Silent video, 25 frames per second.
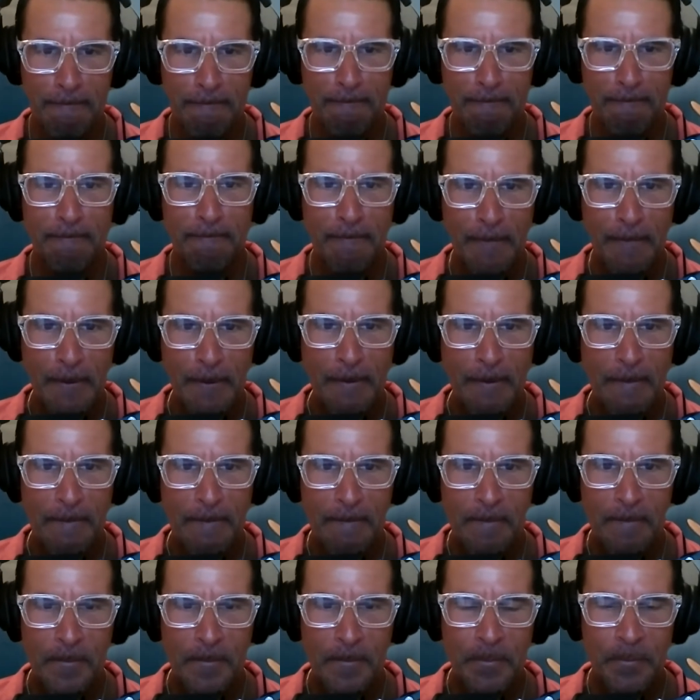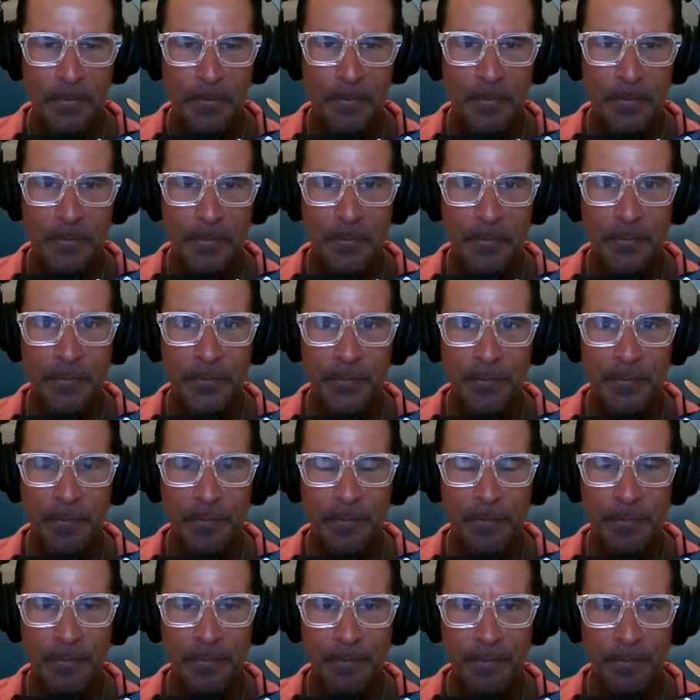you know, it's it, those are two
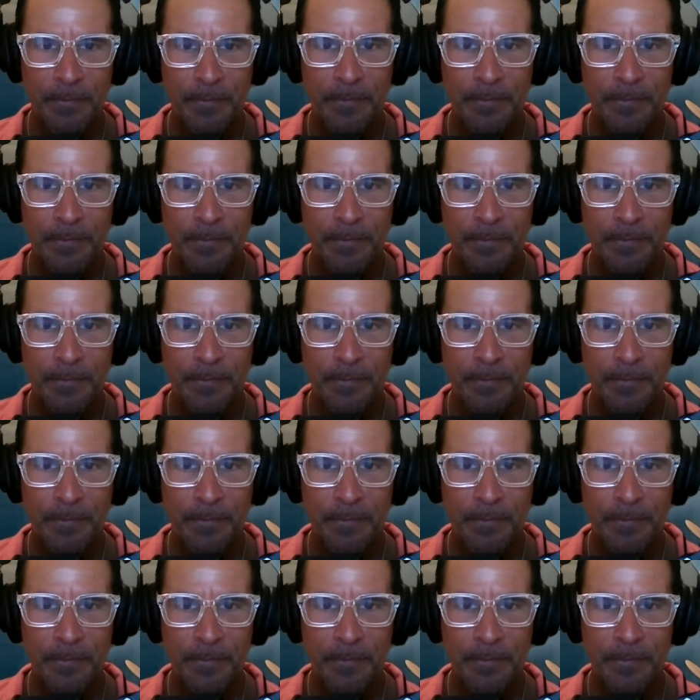major